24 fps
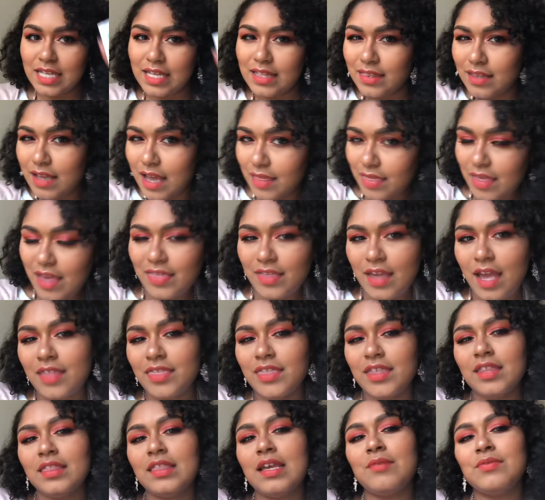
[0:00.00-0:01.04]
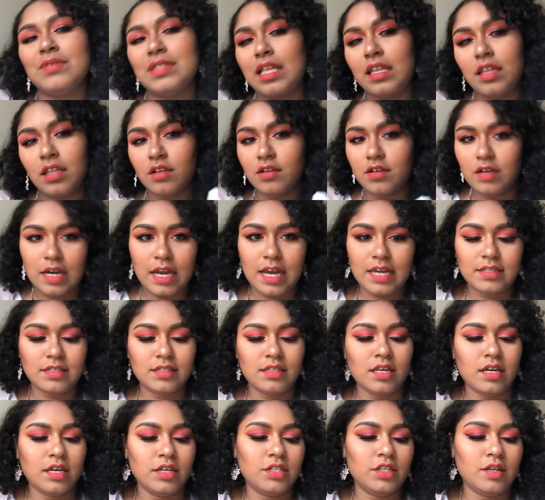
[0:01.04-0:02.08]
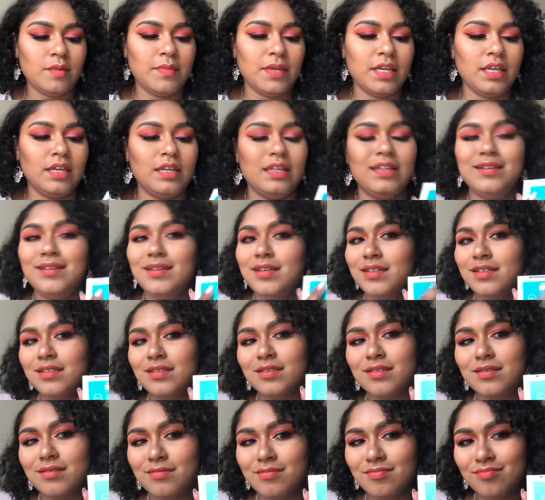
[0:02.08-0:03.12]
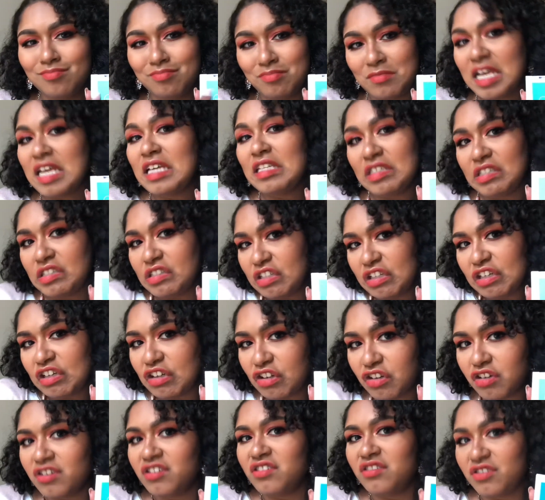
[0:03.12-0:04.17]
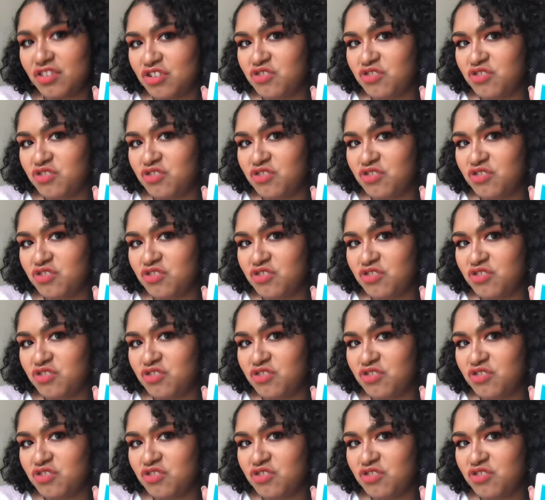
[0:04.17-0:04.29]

I think that was a little nice touch. I mean, it is a sticker.